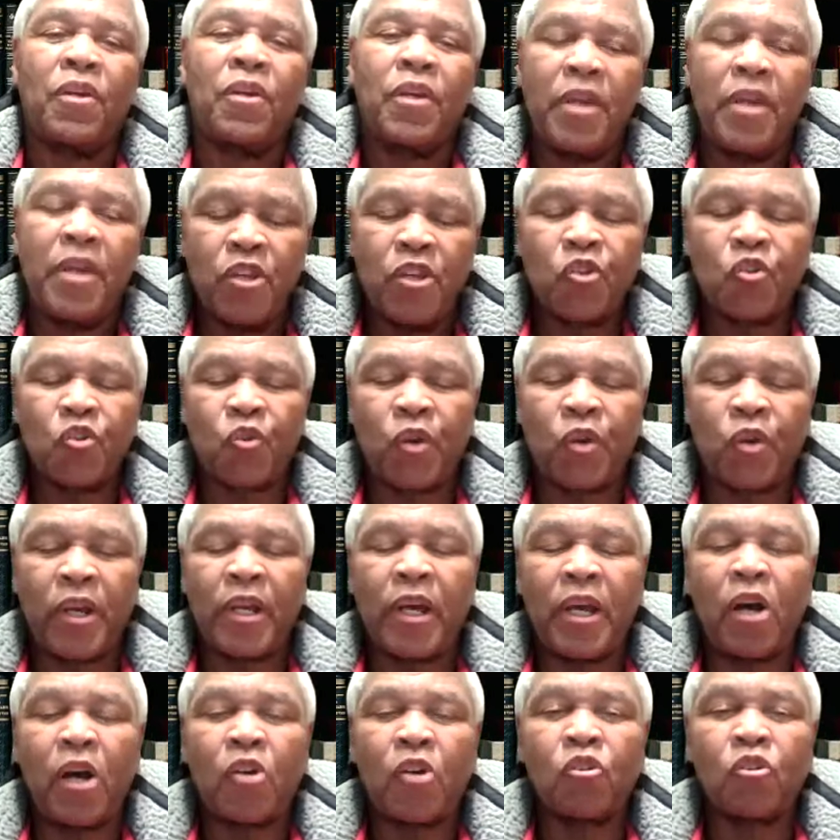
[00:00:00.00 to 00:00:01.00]

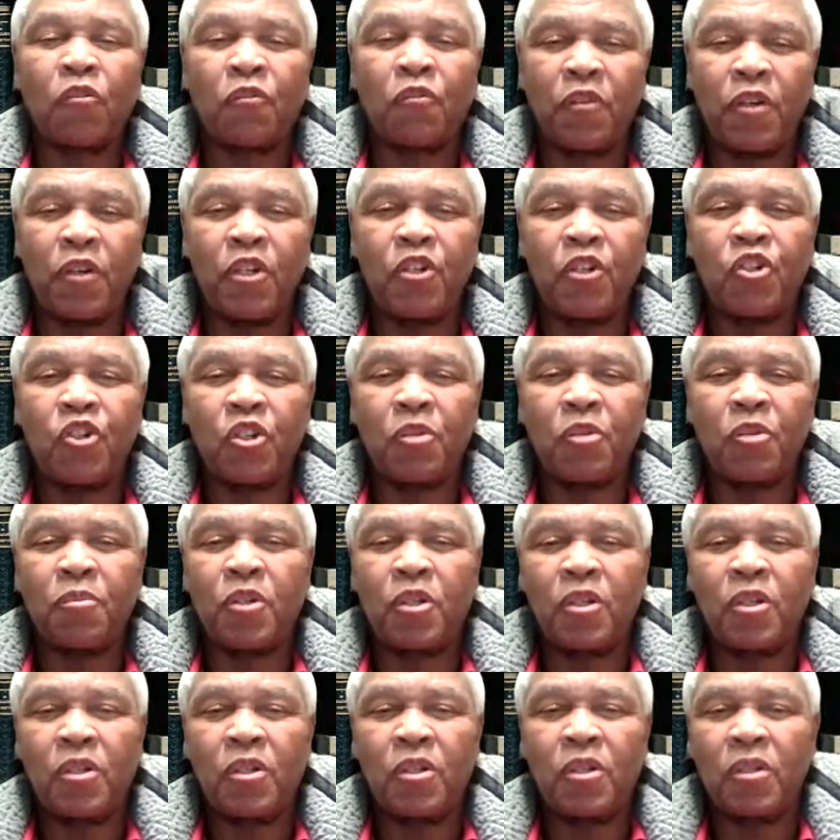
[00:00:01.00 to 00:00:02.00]
Israel out of
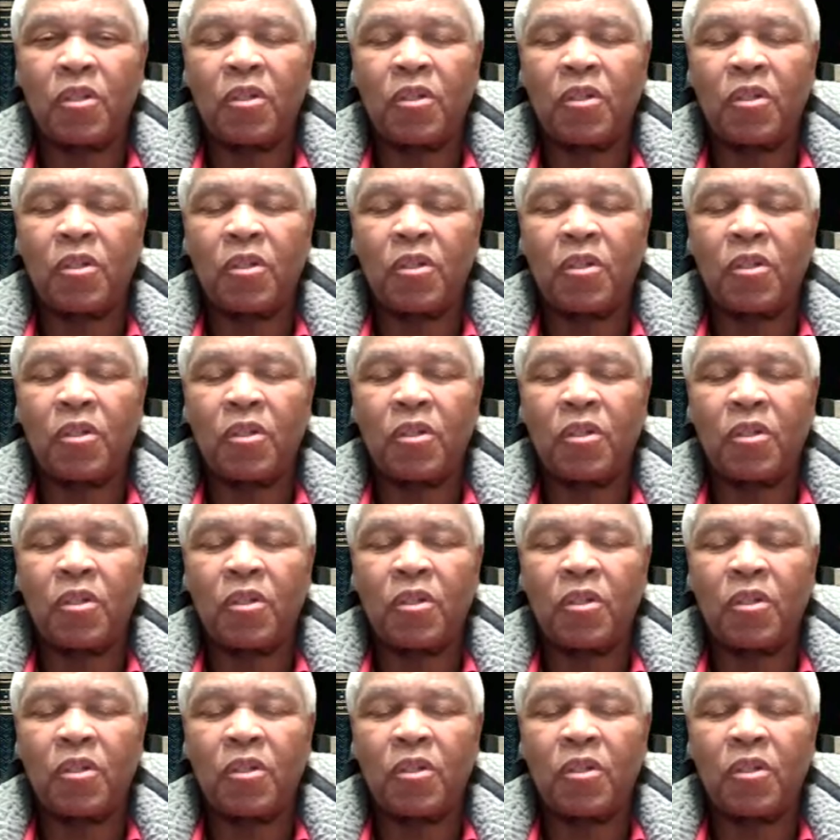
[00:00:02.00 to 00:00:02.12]
Egypt,